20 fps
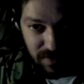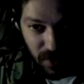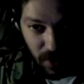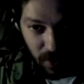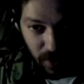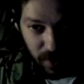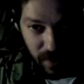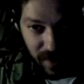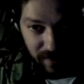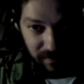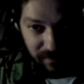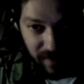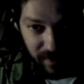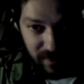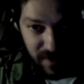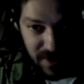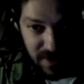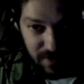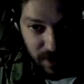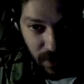so small,
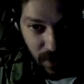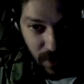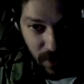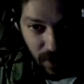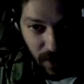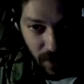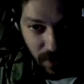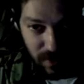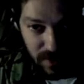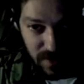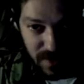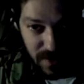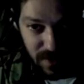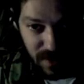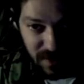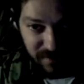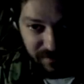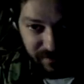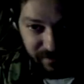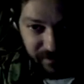they're very small
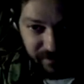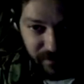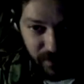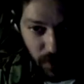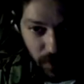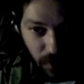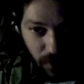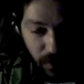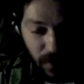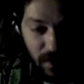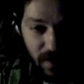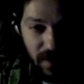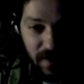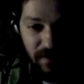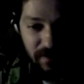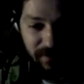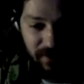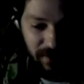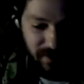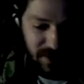holes. So there's
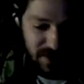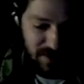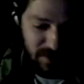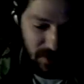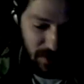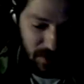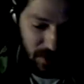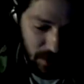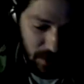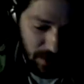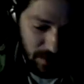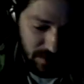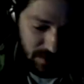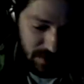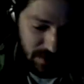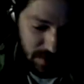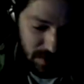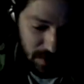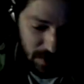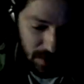4 very small
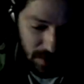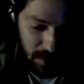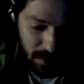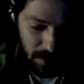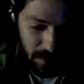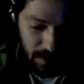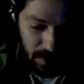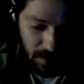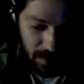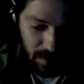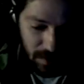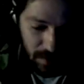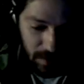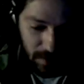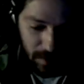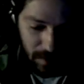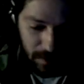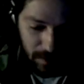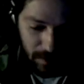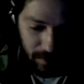holes,
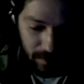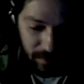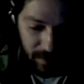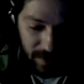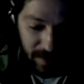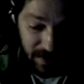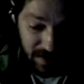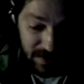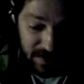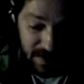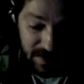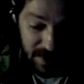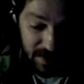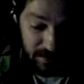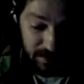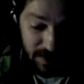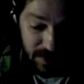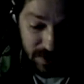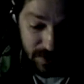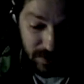and it
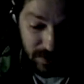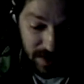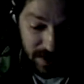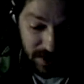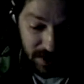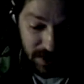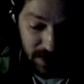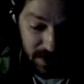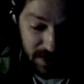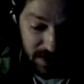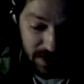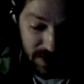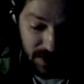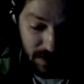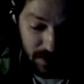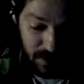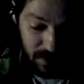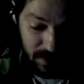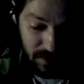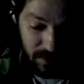seems to
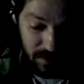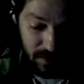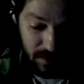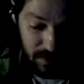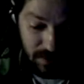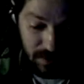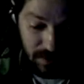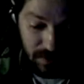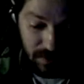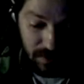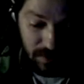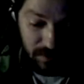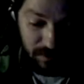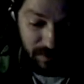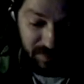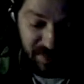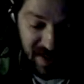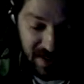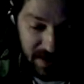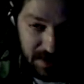actually suck
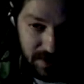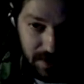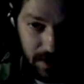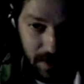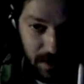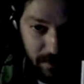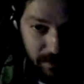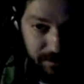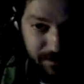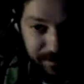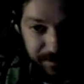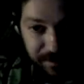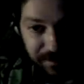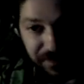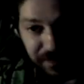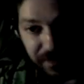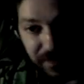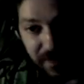better